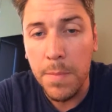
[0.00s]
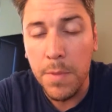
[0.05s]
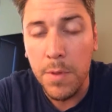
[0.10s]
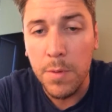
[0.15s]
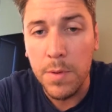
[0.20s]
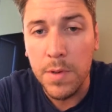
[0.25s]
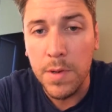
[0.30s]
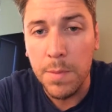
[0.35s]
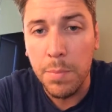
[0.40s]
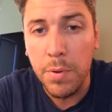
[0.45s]

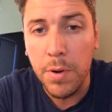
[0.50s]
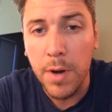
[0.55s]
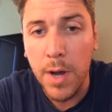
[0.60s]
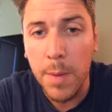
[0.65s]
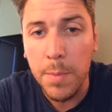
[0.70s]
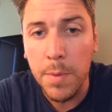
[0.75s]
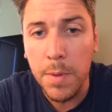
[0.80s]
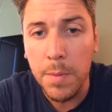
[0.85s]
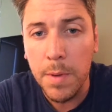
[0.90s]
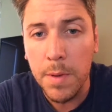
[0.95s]
There was a
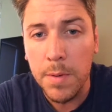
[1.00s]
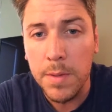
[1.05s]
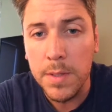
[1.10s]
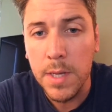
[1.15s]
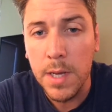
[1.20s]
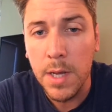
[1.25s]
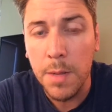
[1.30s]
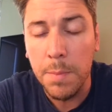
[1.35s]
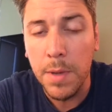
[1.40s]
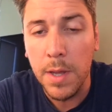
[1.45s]
problem I
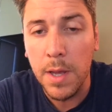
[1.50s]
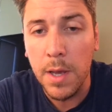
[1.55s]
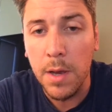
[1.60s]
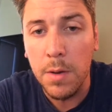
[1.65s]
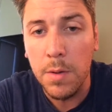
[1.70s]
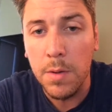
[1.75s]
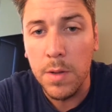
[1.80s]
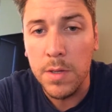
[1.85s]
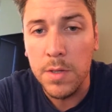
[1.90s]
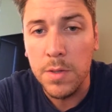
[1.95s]
was helping
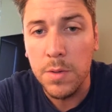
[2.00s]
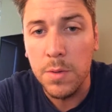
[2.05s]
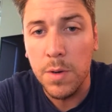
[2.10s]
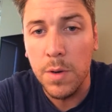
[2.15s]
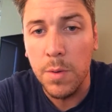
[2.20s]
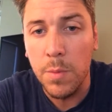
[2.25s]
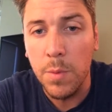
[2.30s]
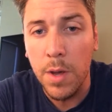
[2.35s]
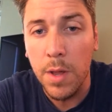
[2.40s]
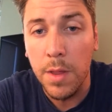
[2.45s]
out a
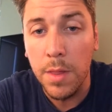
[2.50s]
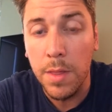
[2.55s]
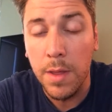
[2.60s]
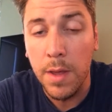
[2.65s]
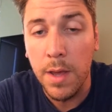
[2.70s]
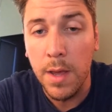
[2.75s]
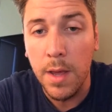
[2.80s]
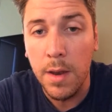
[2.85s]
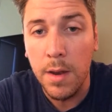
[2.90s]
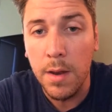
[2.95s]
student with,
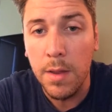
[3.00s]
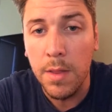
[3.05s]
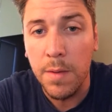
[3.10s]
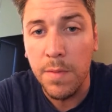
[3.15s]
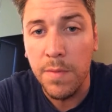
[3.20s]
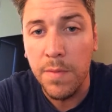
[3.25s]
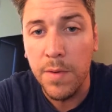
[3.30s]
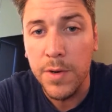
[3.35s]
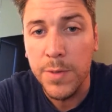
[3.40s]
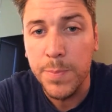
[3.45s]
and
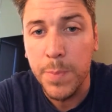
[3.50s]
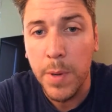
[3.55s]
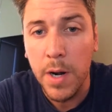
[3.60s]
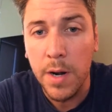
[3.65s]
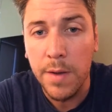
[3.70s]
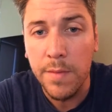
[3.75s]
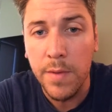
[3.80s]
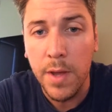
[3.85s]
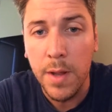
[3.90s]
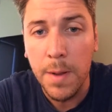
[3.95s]
the first
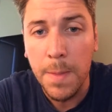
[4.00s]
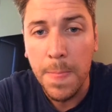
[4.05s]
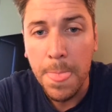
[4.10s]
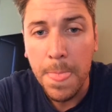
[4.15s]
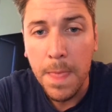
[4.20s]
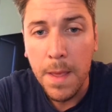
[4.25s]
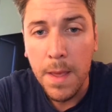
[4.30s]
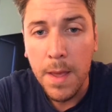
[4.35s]
part of it